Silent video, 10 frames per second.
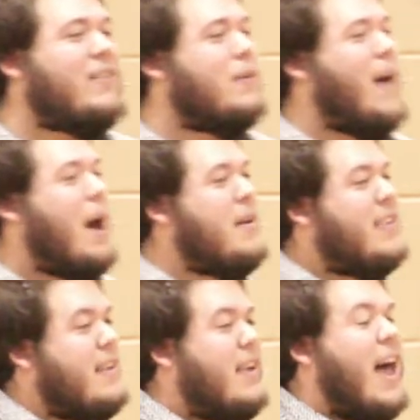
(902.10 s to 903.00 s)
a vow. He
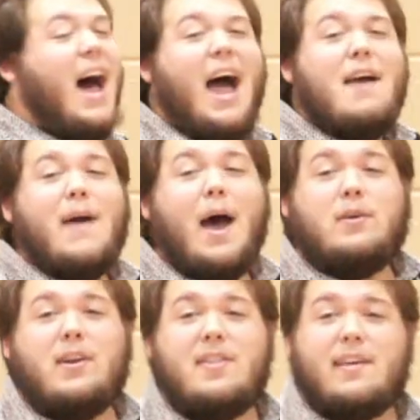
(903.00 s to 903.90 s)
says, "I vow
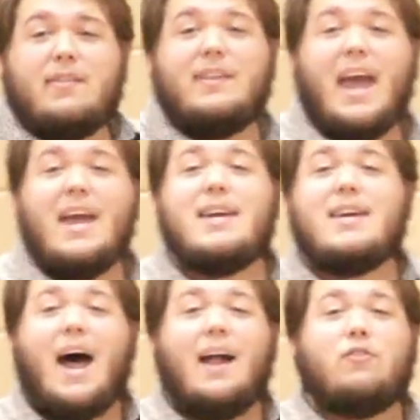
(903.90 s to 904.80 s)
to this day,
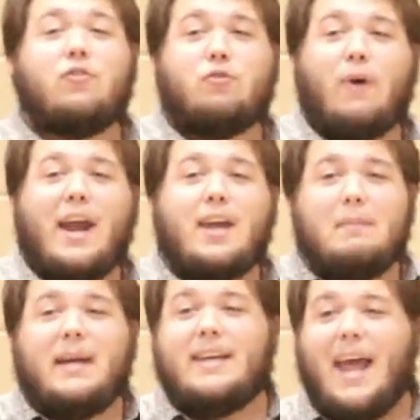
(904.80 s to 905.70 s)
God strike
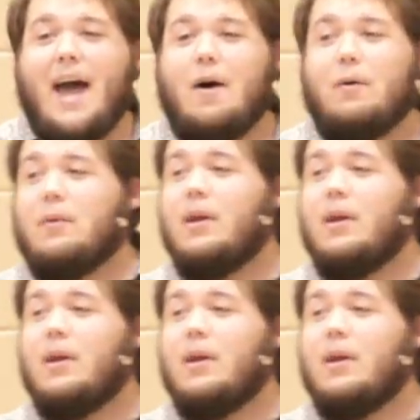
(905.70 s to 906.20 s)
me down